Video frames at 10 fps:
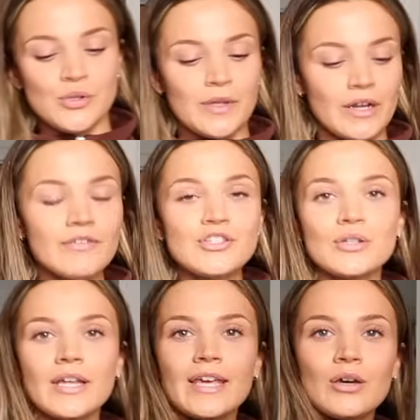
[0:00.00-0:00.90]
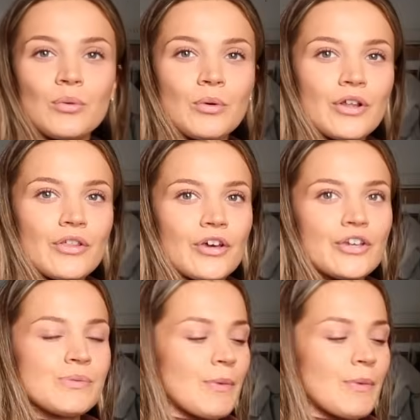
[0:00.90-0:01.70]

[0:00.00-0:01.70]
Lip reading: So we can either do like one of those,